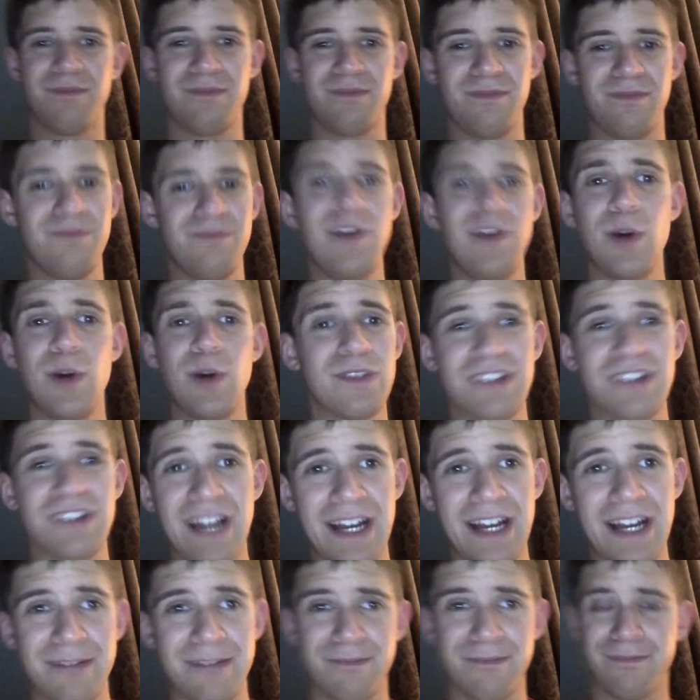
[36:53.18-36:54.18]
No, it's
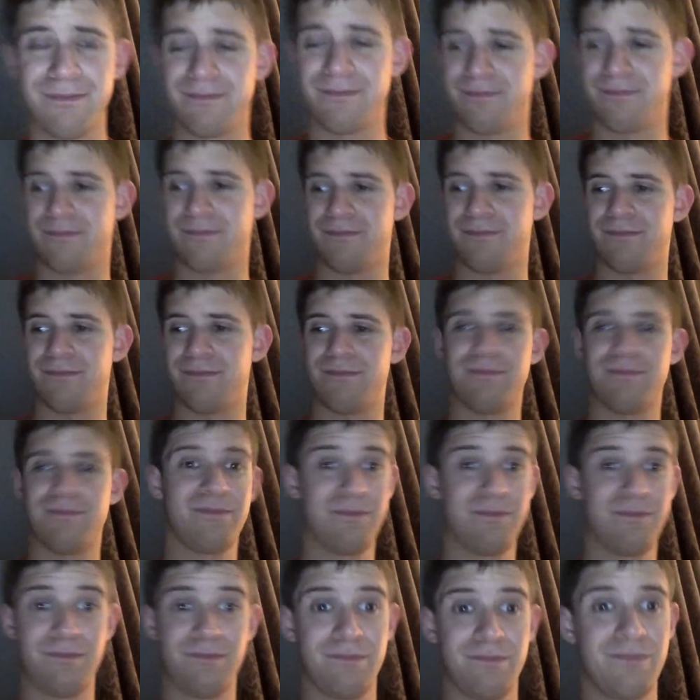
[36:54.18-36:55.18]
not.
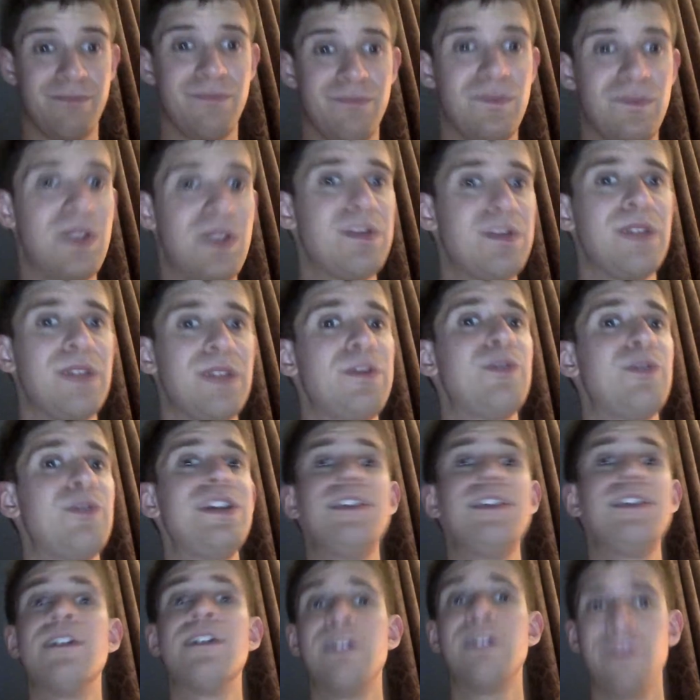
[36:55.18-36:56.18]

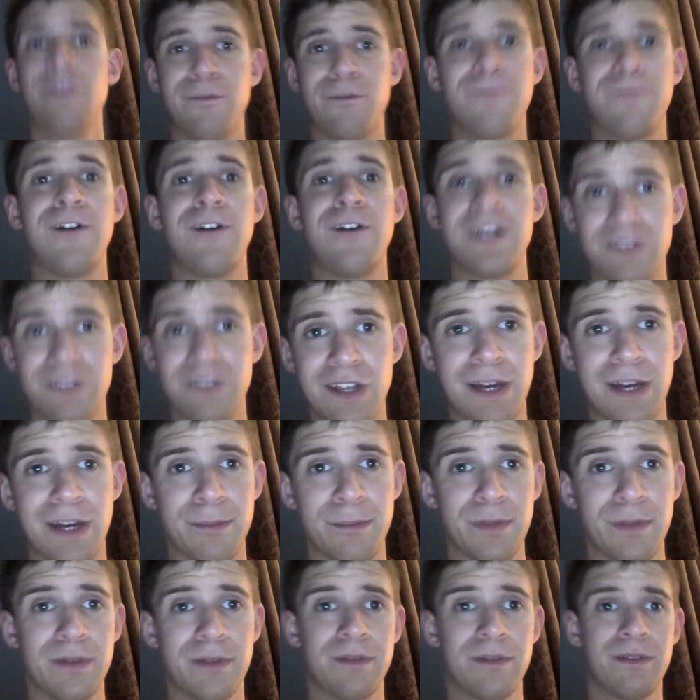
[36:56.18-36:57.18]
WWE fucked
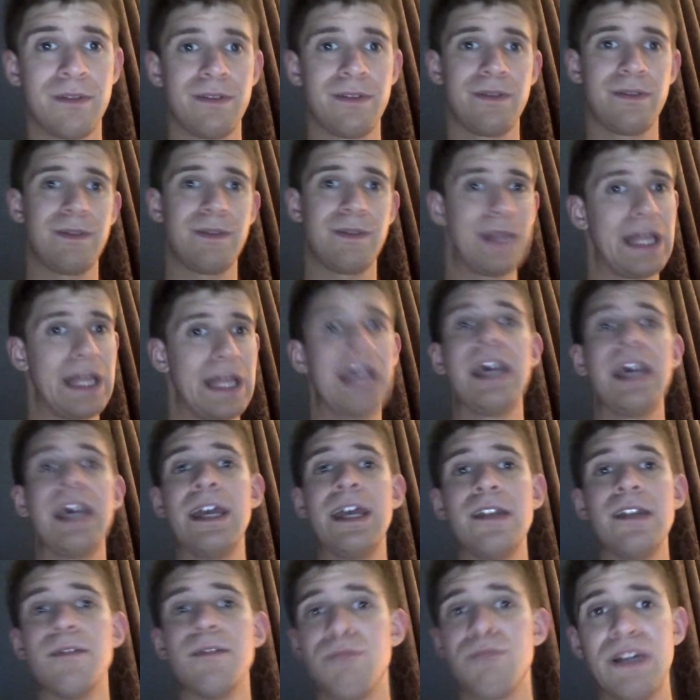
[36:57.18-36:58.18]
up
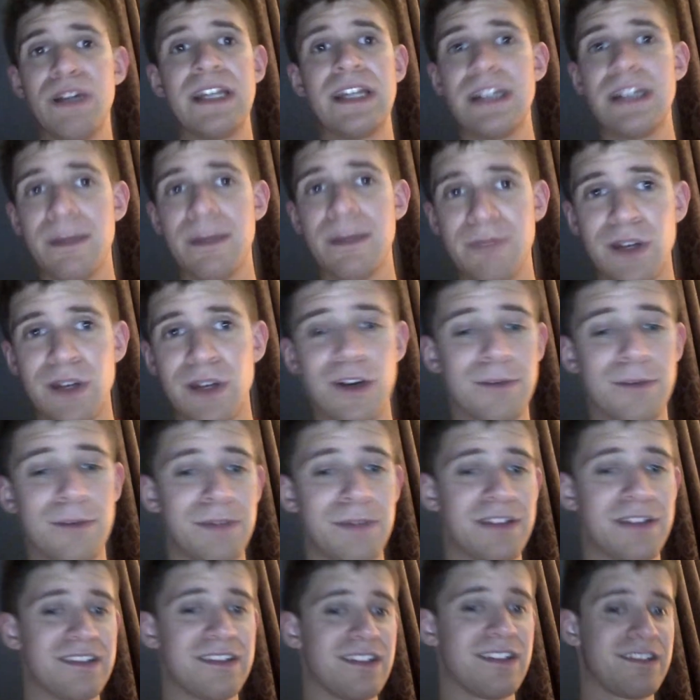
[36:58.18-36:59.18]
in breaking up the Hurt
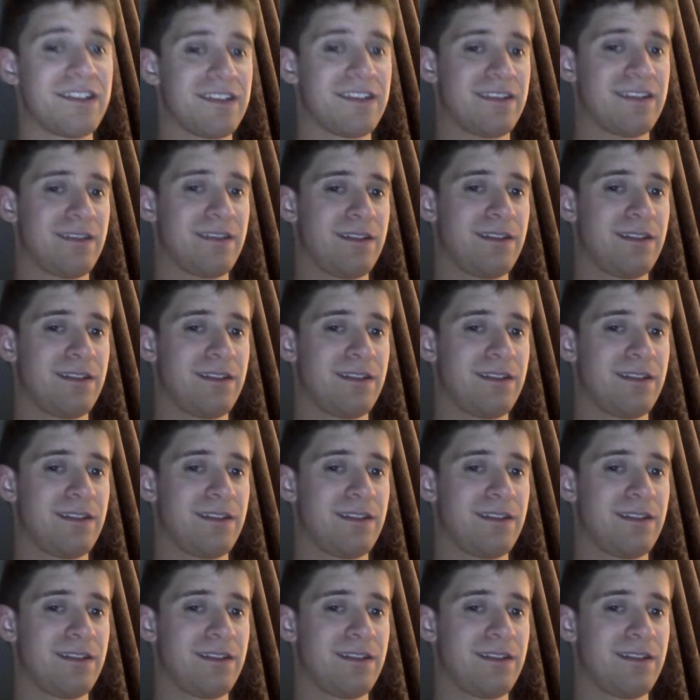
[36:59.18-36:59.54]
business.